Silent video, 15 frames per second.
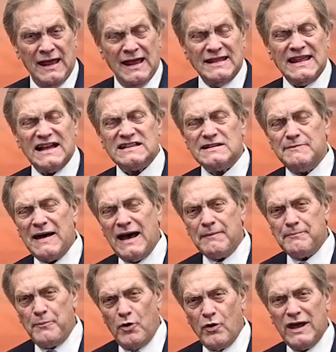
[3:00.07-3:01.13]
That's
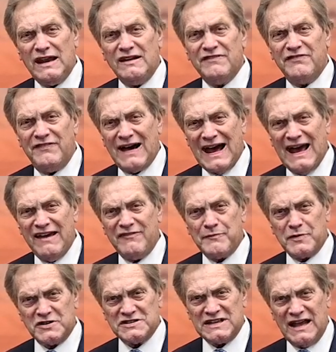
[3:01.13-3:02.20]
about
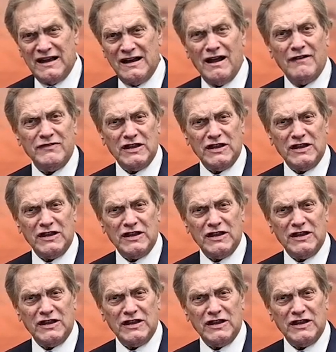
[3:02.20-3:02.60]
0.5% of